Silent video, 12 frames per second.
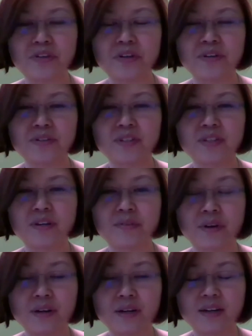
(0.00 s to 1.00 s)
your
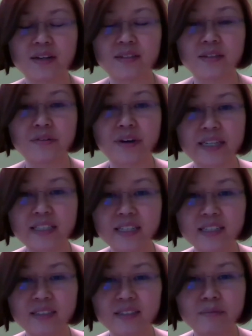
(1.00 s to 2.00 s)

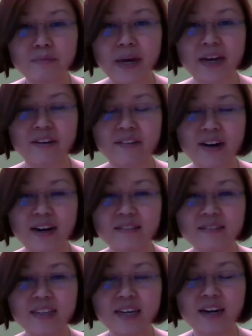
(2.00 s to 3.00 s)
theoretical
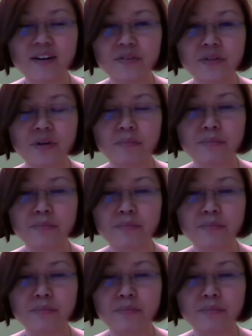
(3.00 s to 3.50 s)
background, how your